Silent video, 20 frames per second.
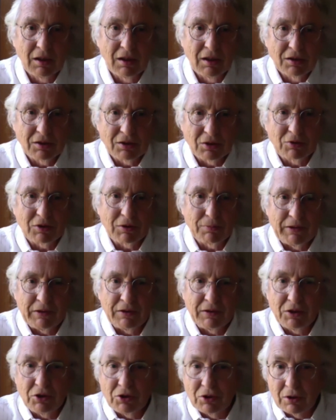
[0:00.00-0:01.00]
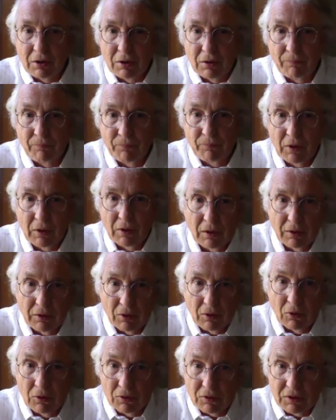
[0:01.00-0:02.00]
So it's been digital the
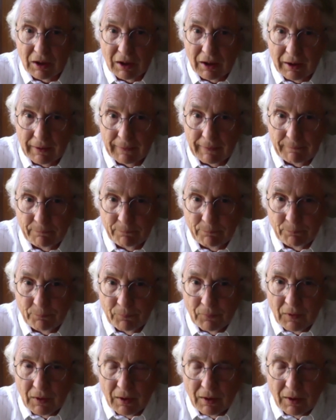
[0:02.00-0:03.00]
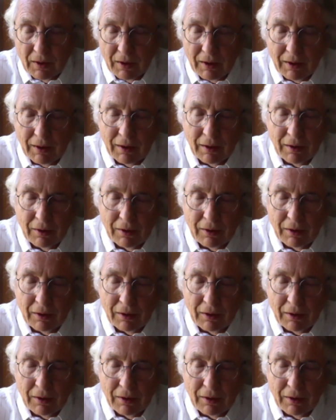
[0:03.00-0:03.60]
whole time. And,